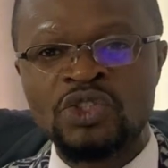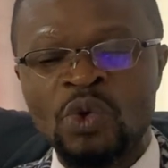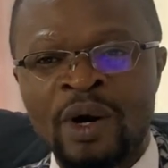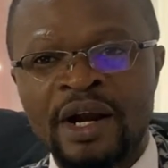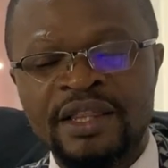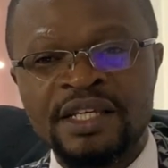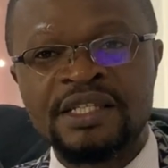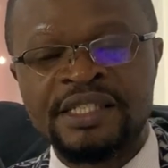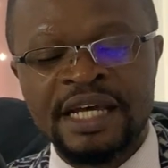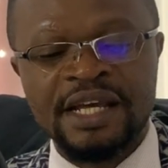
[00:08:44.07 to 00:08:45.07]
you one of the things he
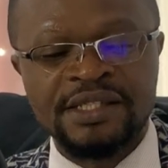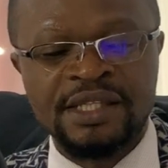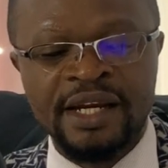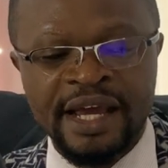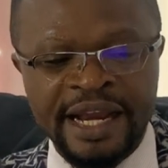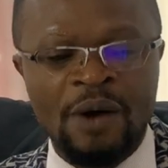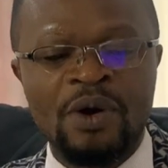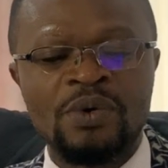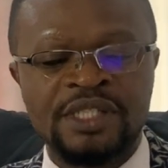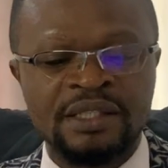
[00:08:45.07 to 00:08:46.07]
said yesterday, and I
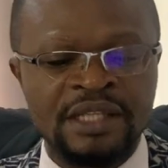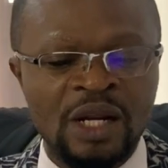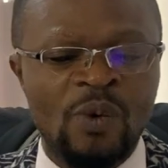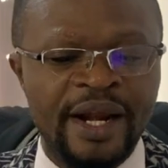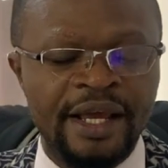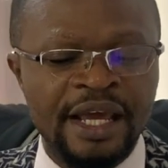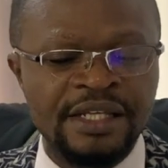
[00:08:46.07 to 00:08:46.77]
want to tell you one again.